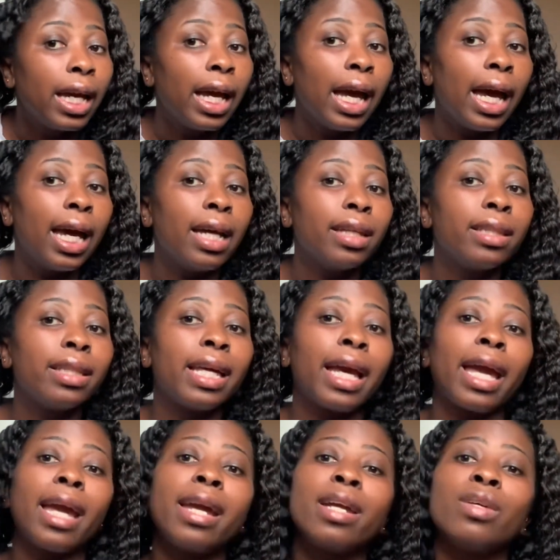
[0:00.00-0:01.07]
and the
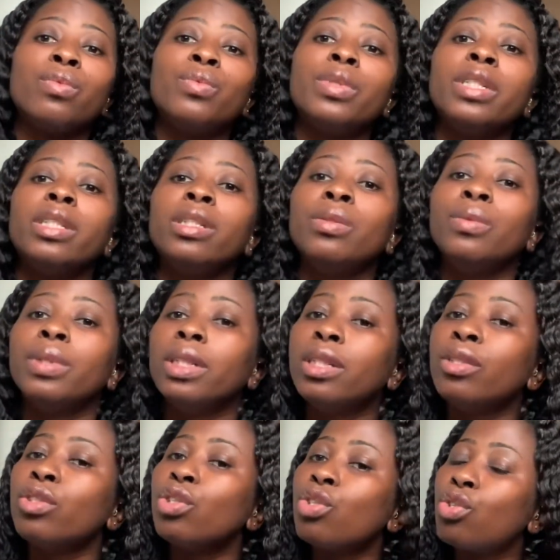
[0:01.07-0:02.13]
hair really
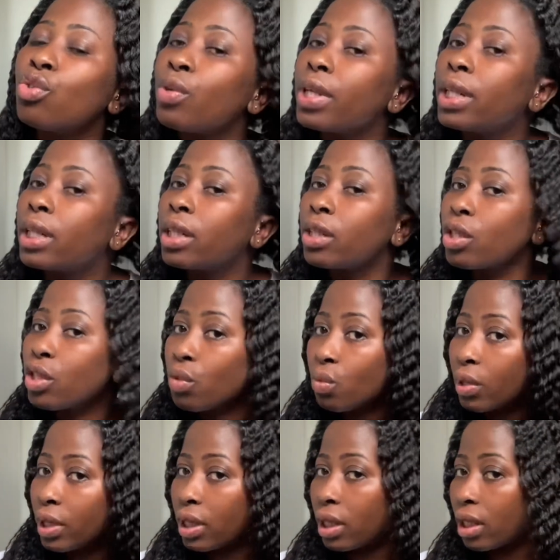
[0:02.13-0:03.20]
shrinkage
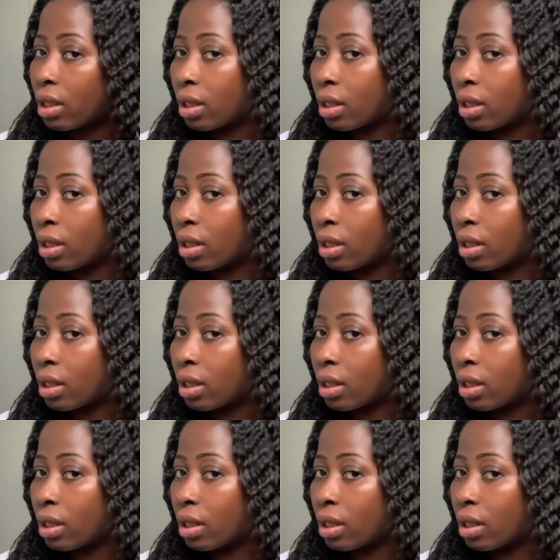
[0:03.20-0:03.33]
when